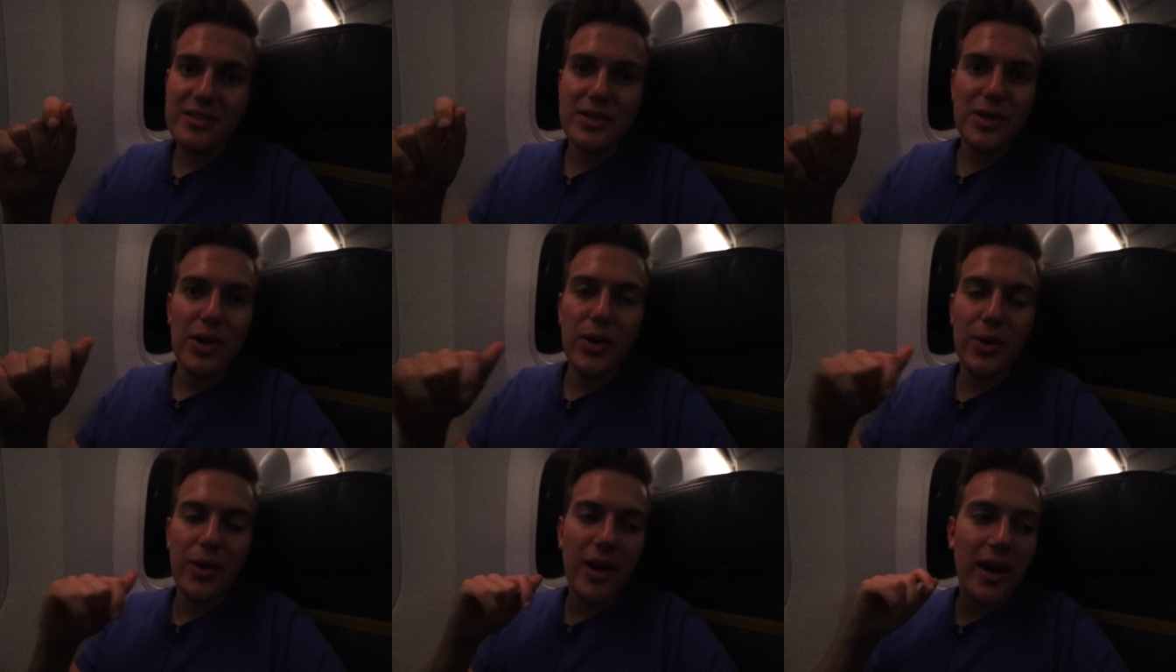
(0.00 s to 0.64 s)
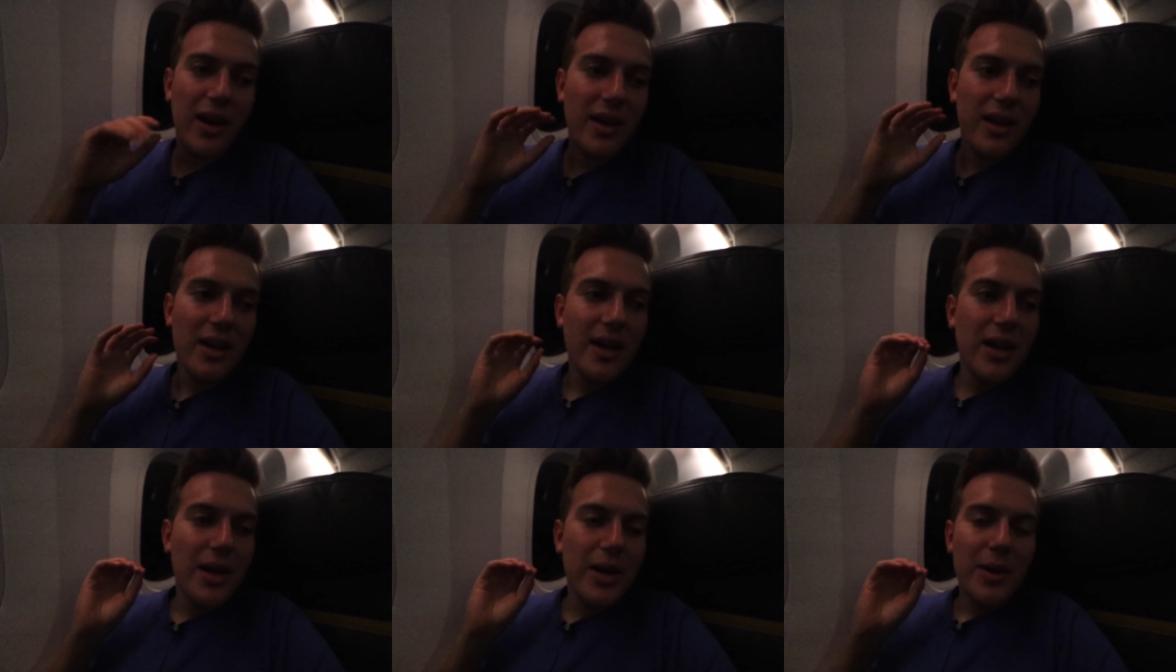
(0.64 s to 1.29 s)
so
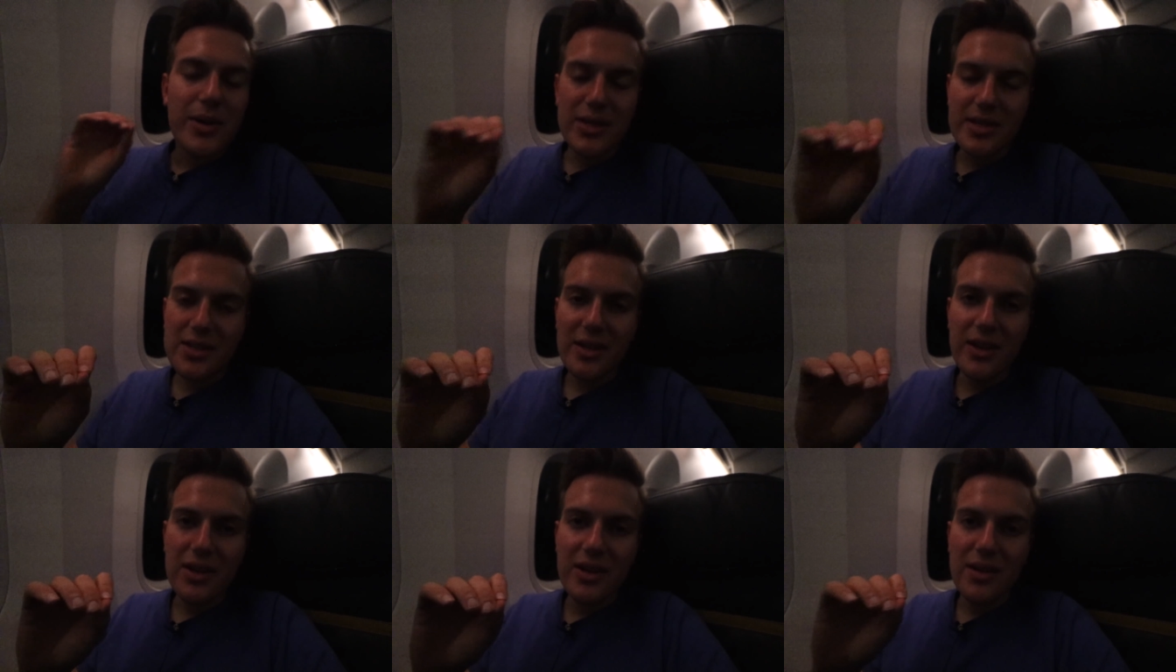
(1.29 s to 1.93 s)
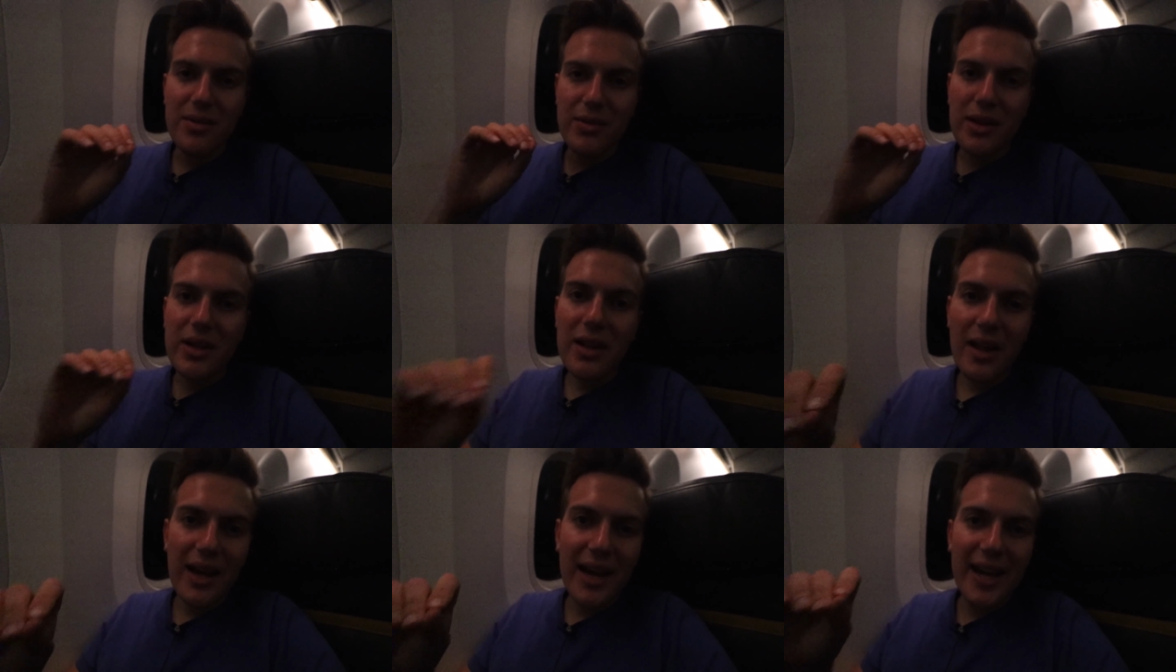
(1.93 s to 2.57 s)
uh, we're just gonna
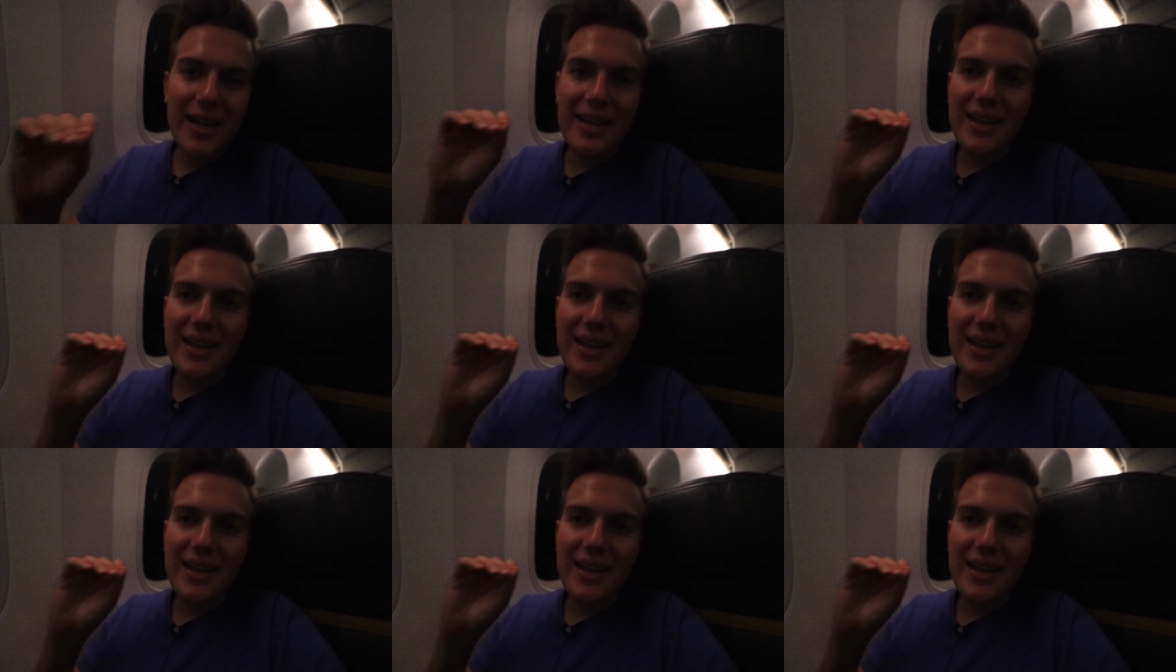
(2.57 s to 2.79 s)
recline